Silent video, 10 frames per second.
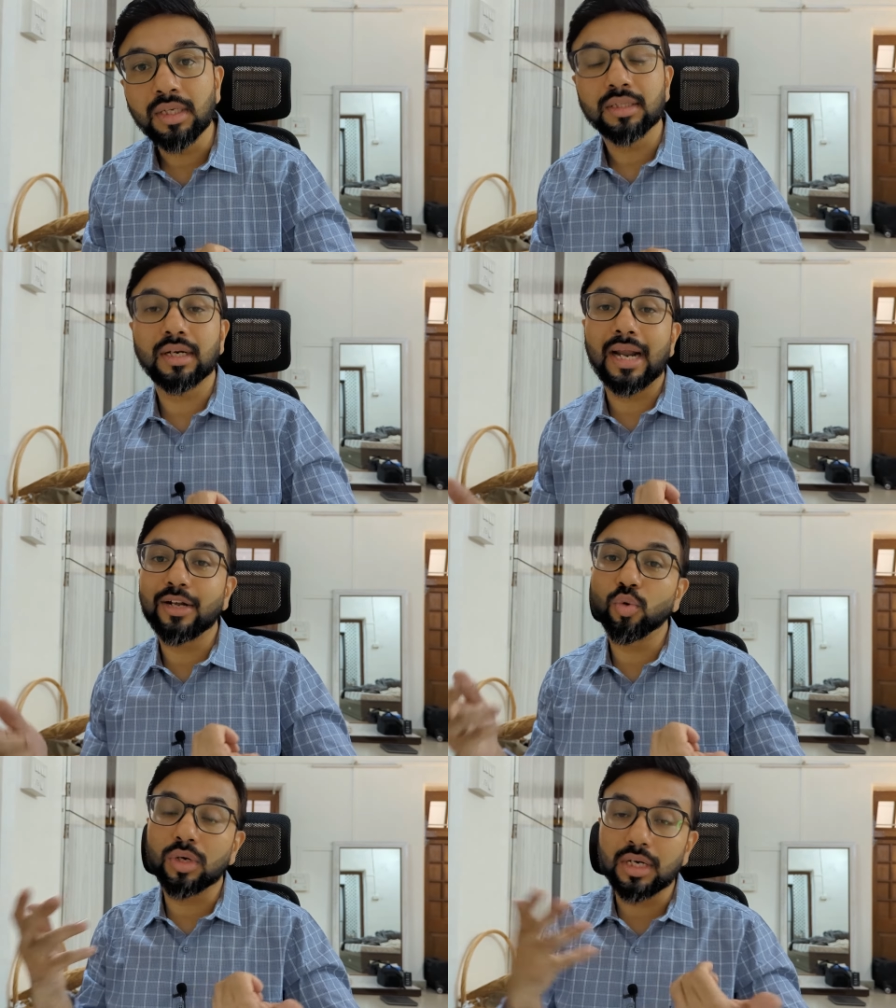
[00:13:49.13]
The
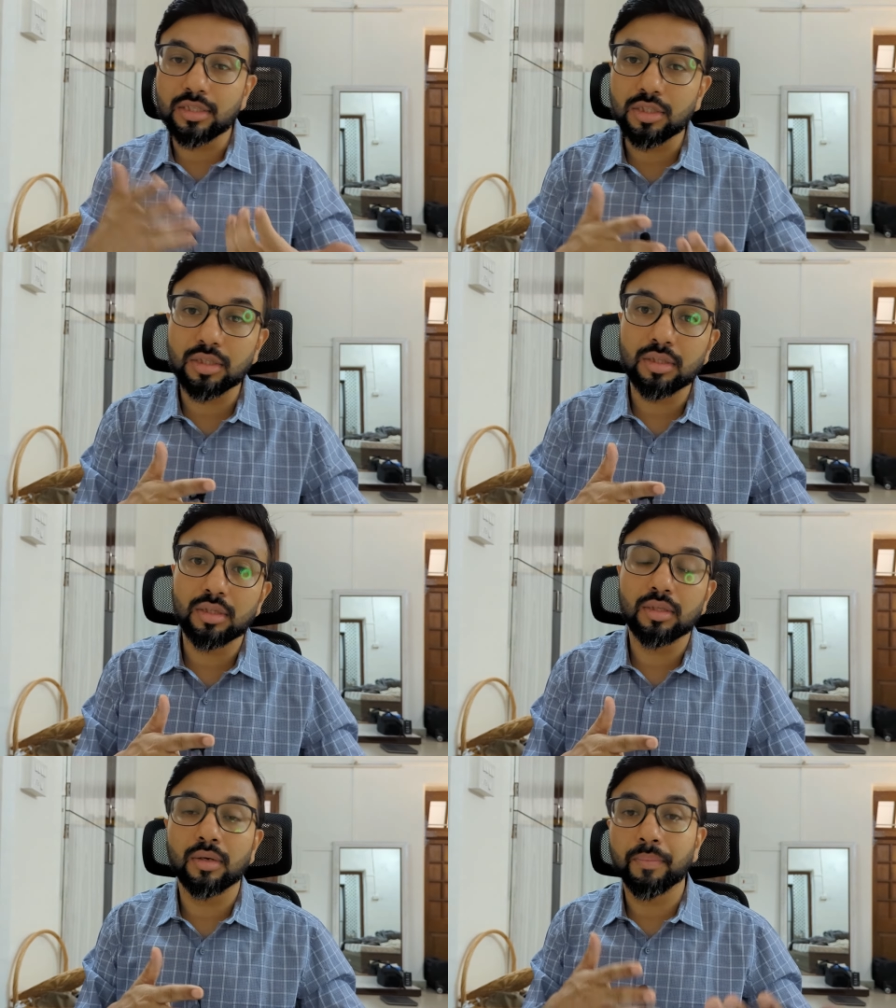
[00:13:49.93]
right to
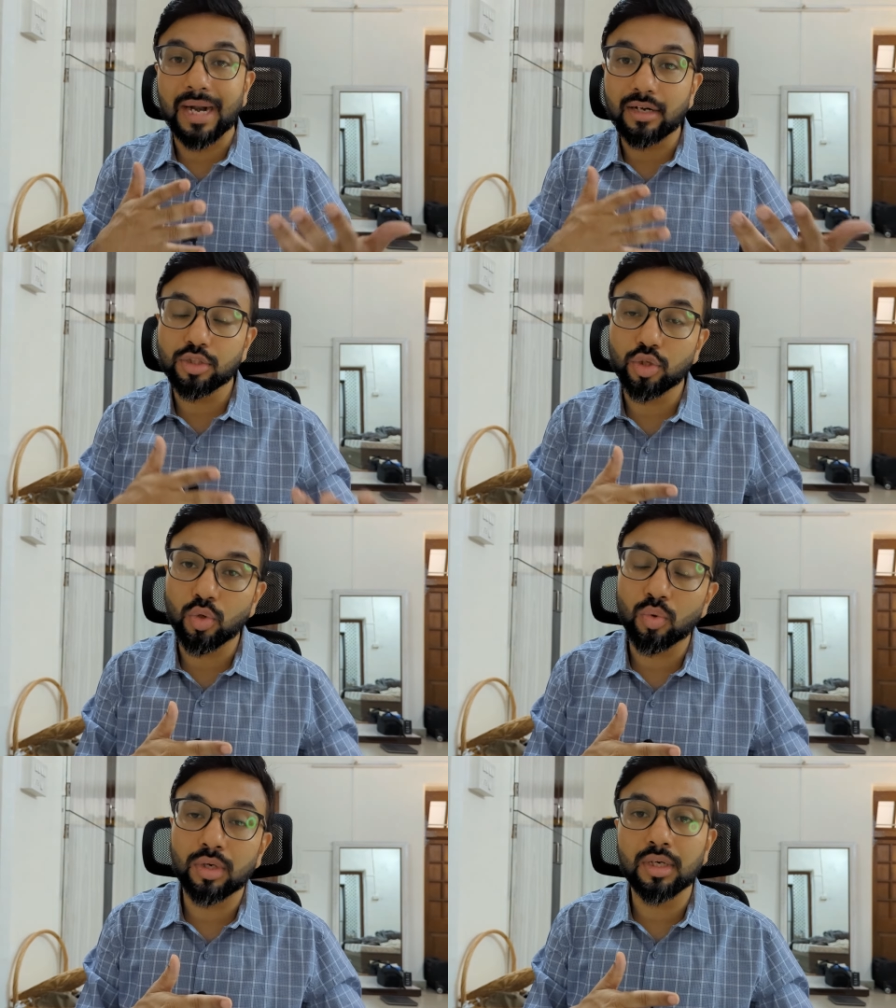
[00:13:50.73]
religion, practice your
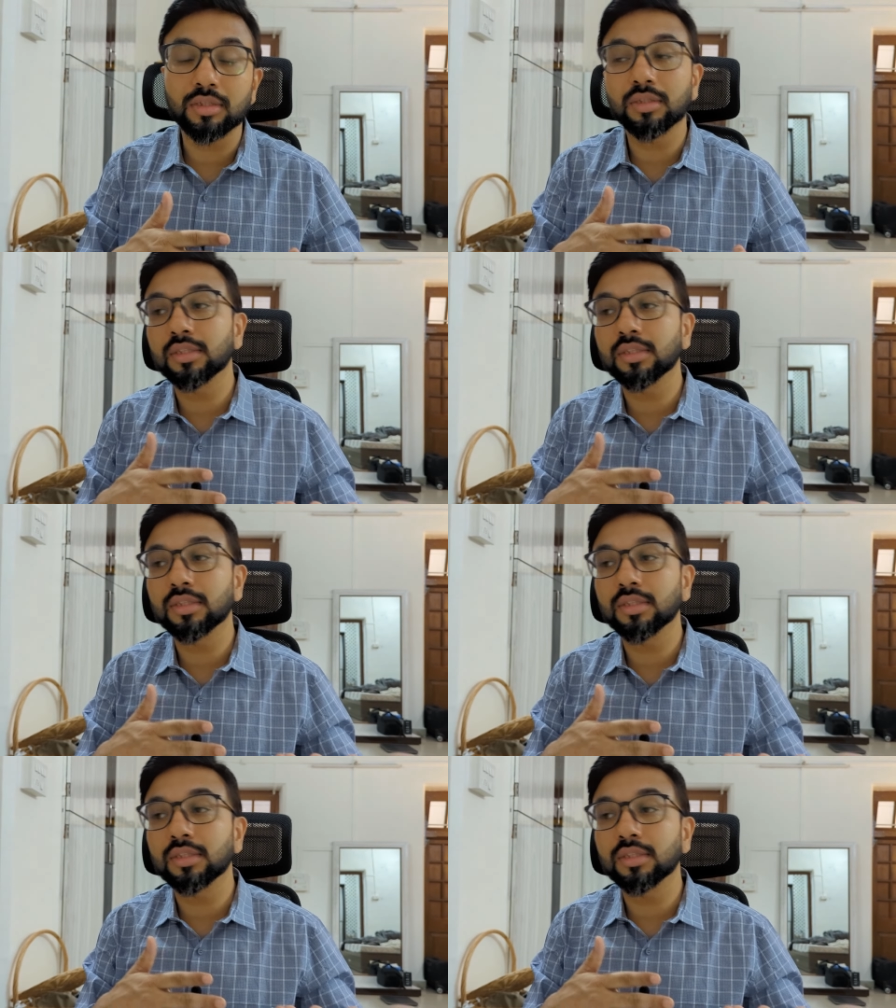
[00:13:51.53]
own religion.